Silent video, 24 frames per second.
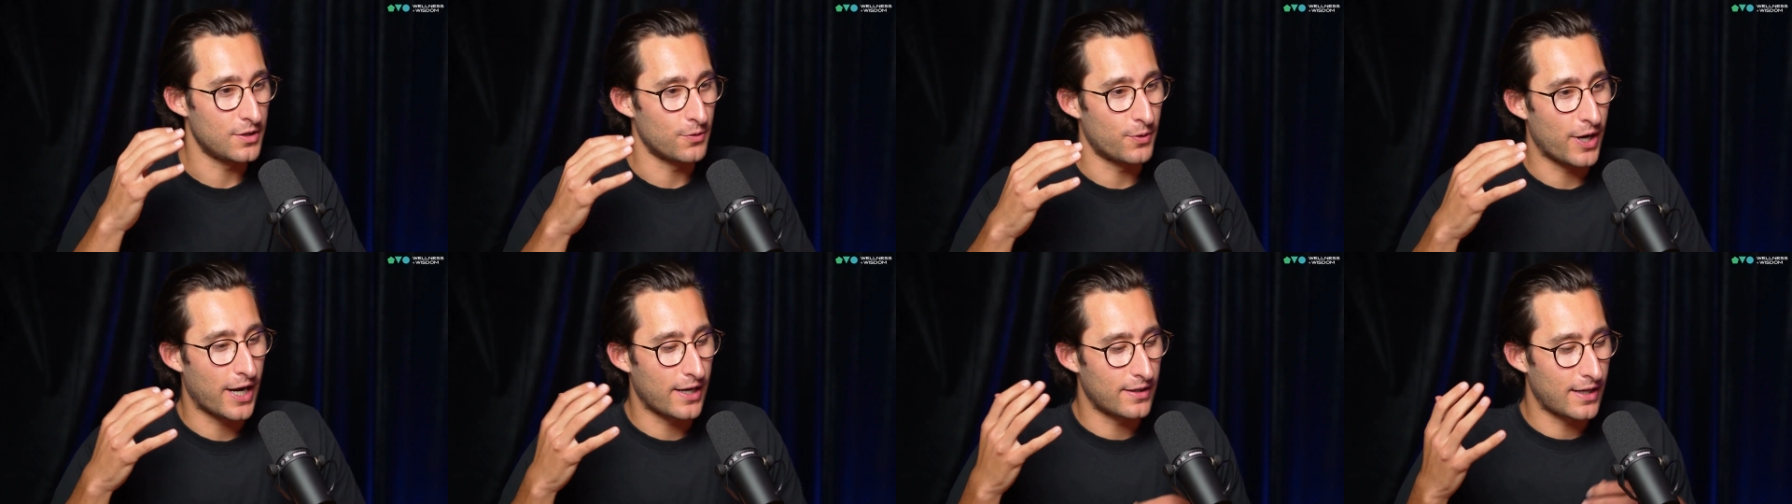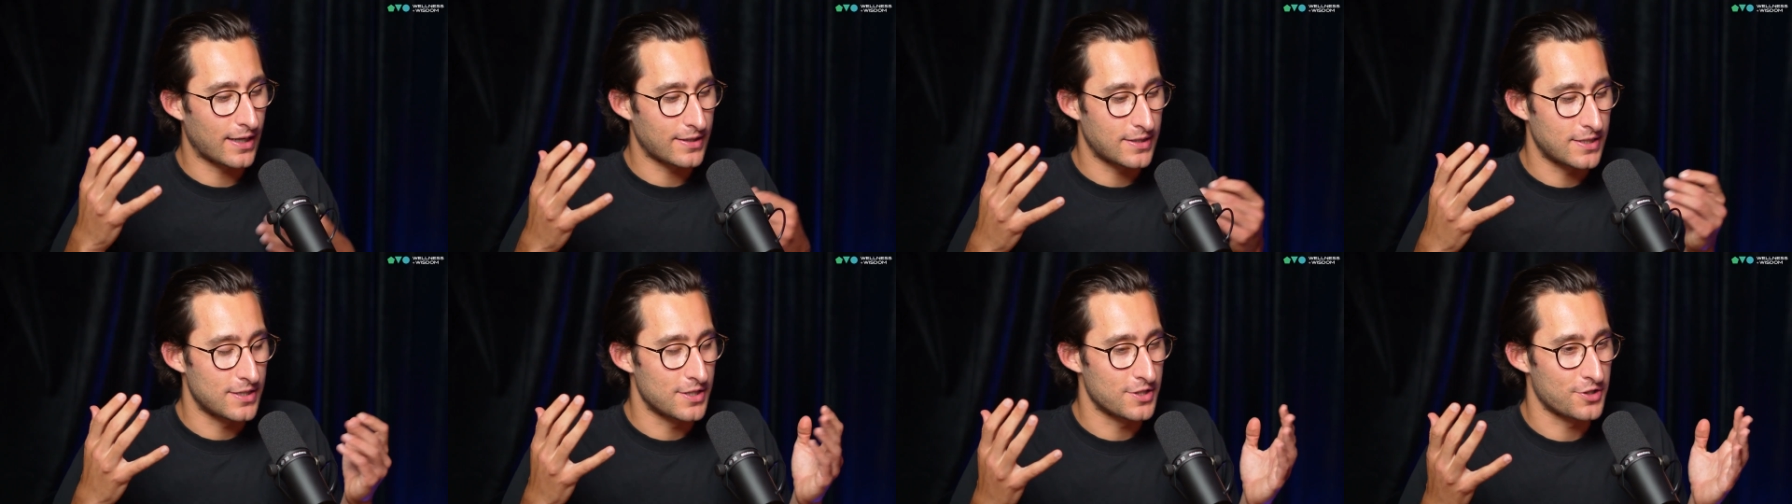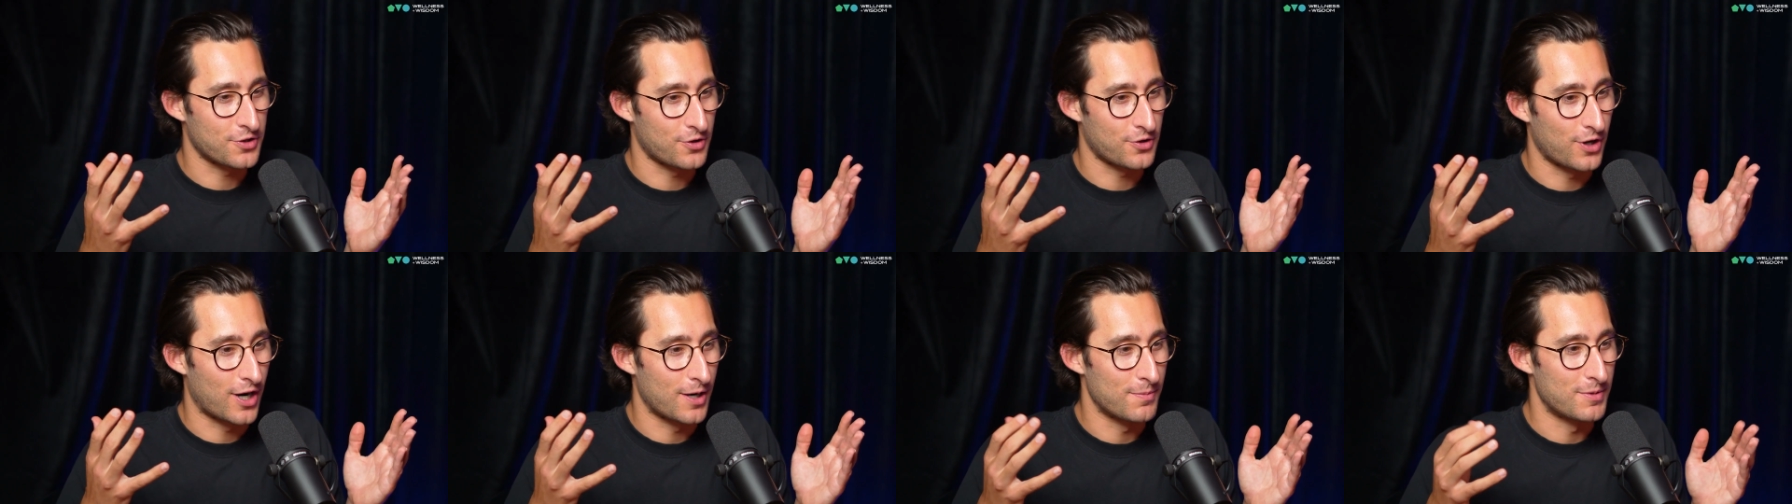the way I like to
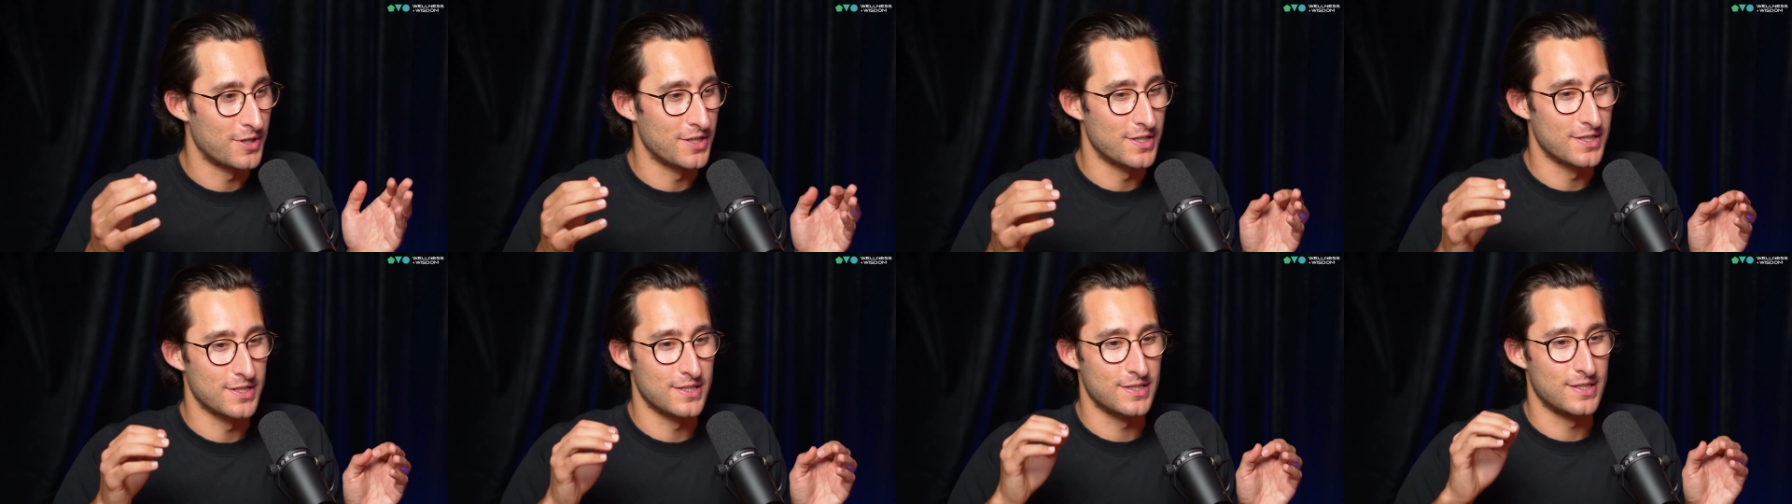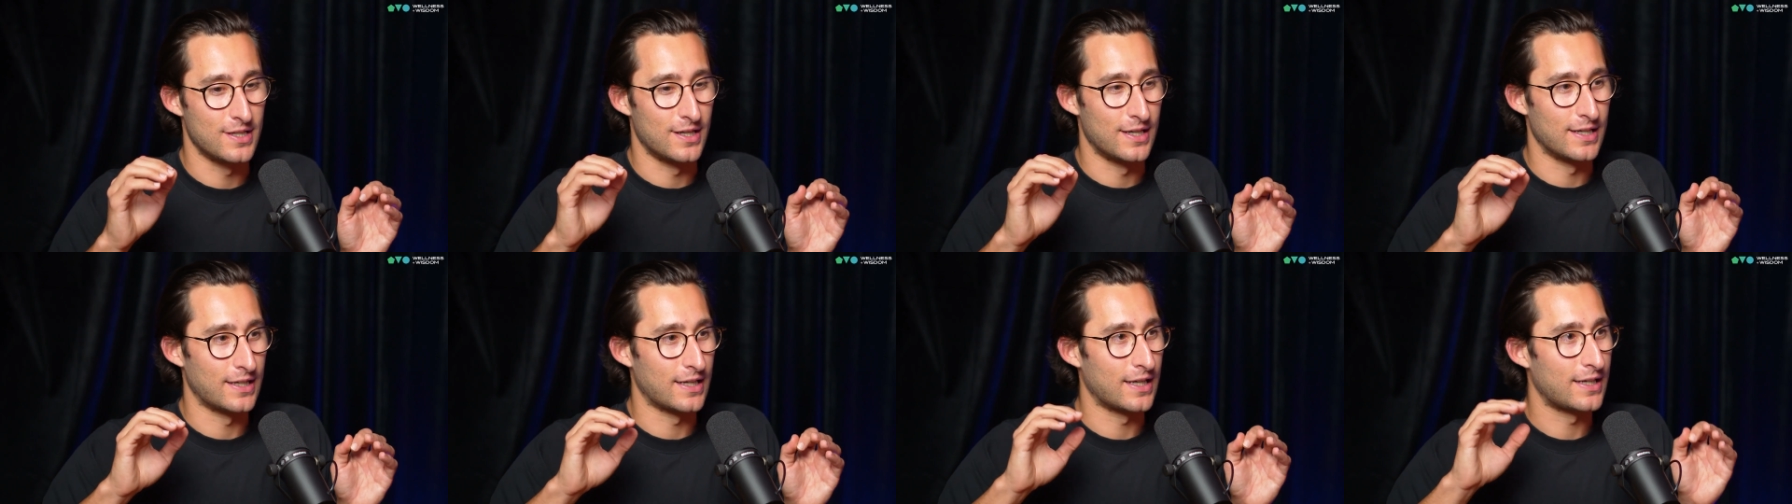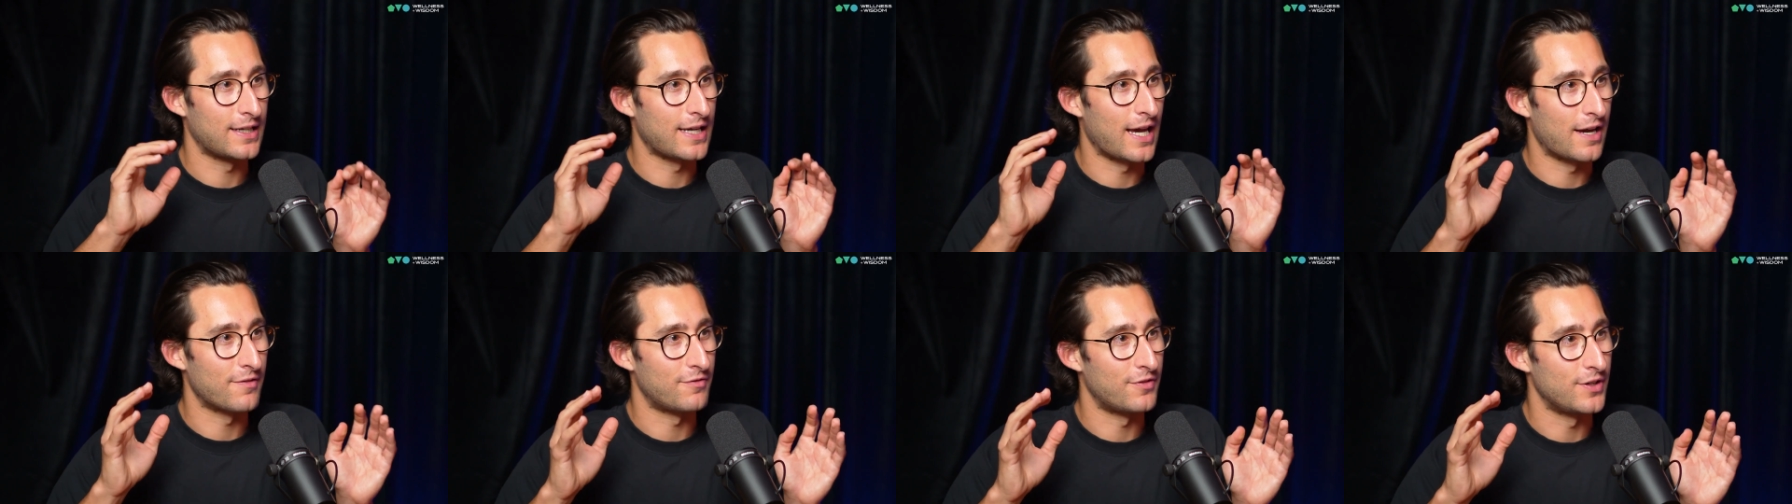describe it is like
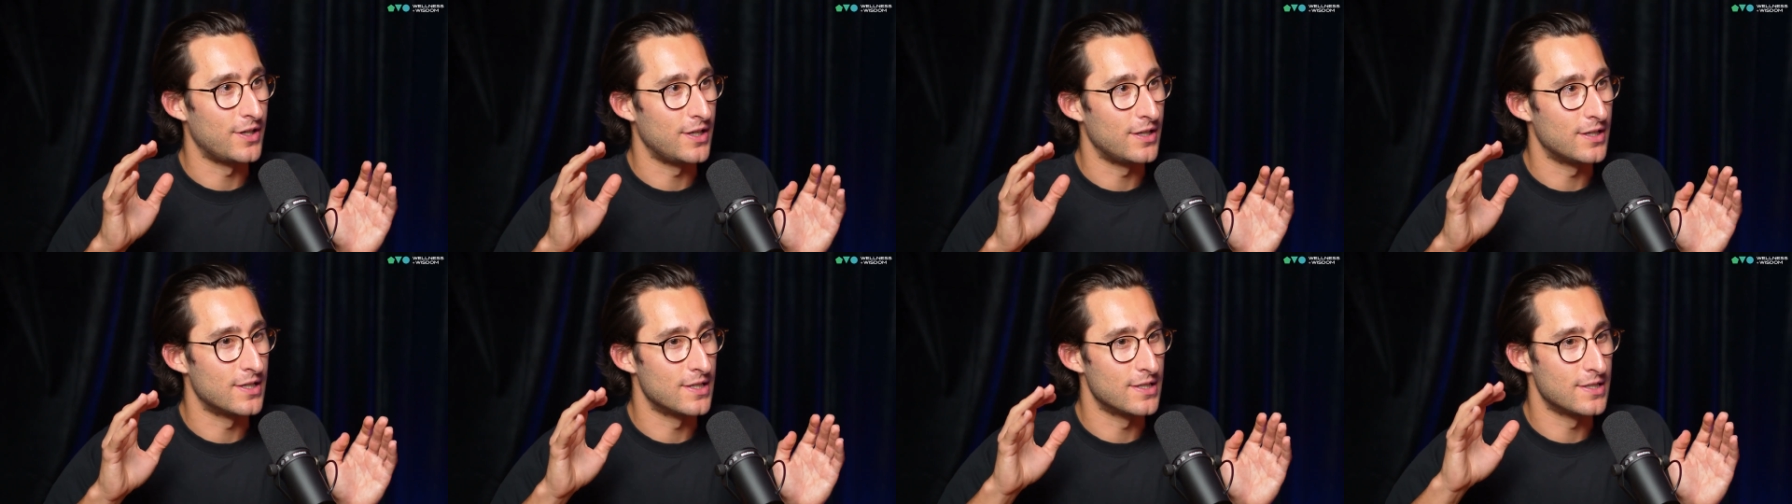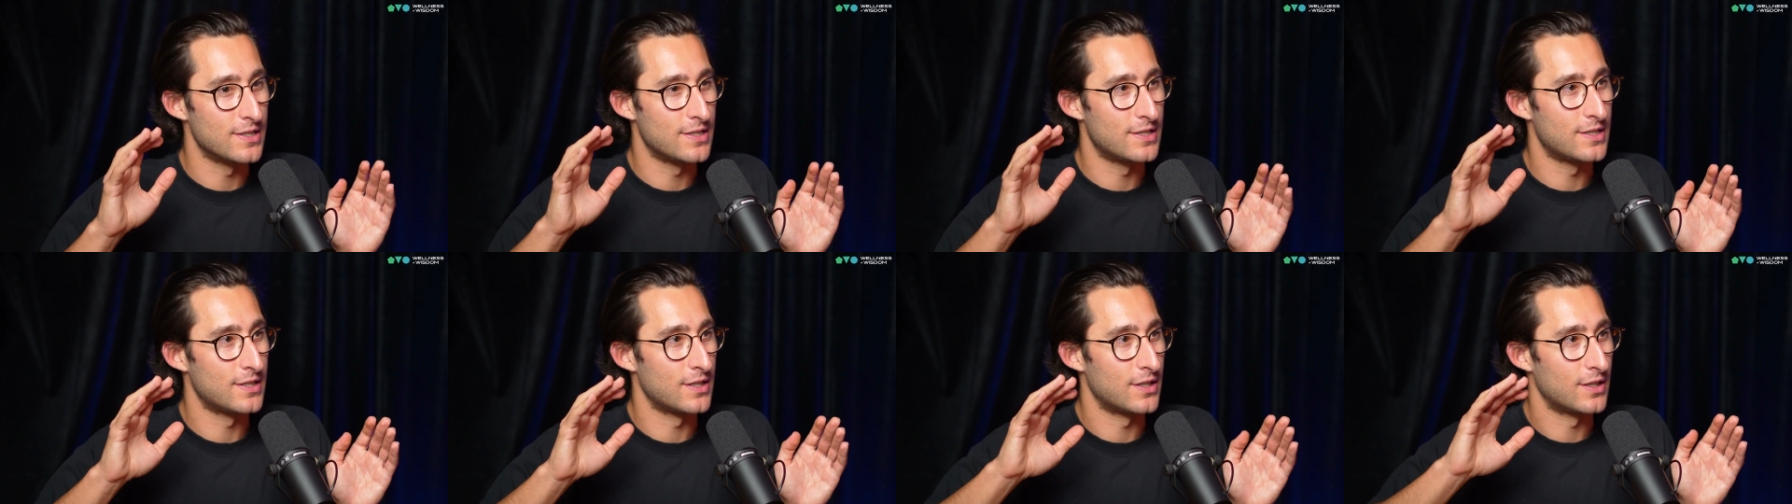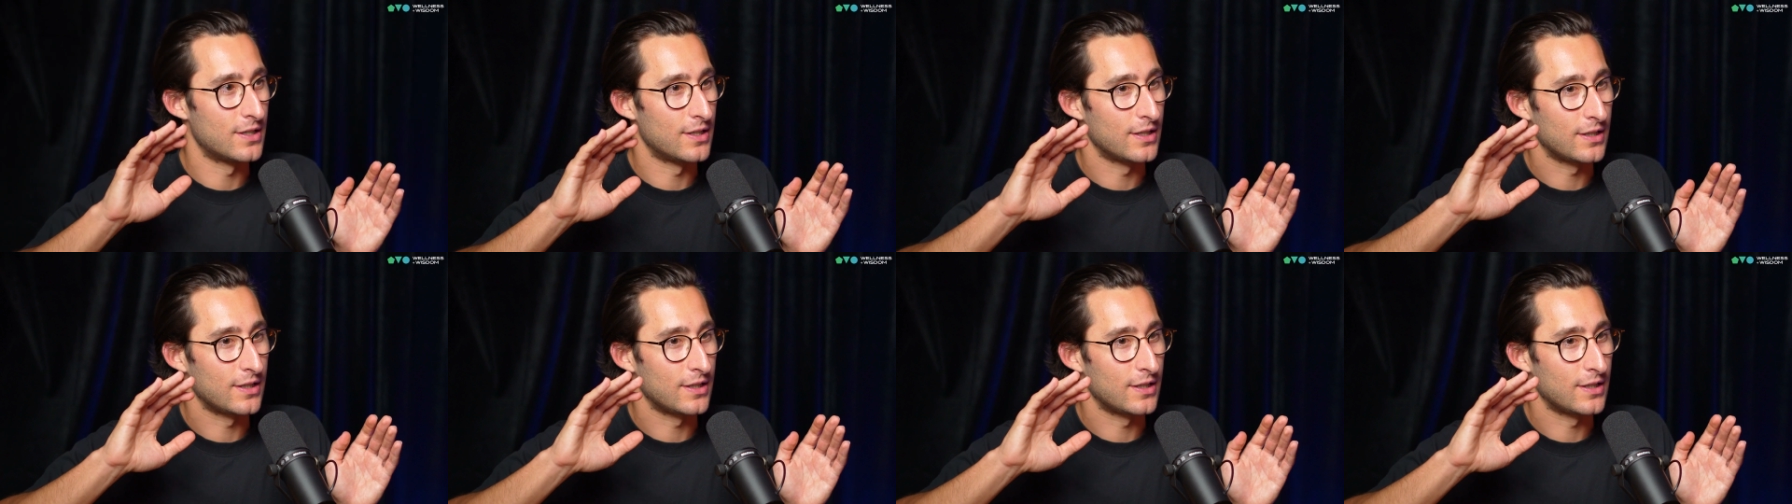caffeine is